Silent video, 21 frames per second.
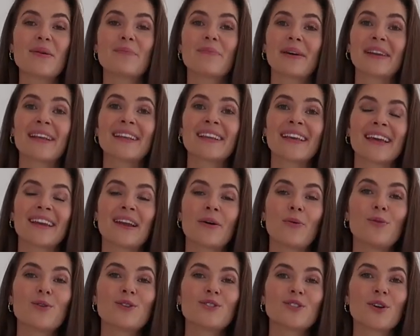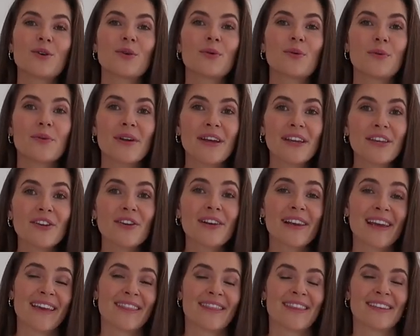but it can also
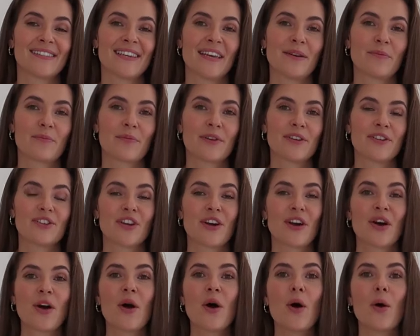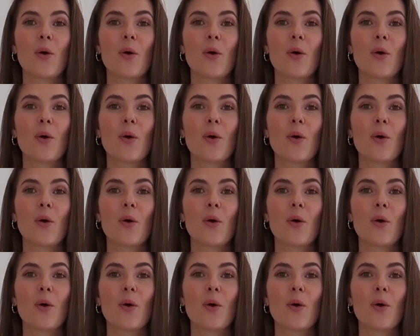regulate the temperature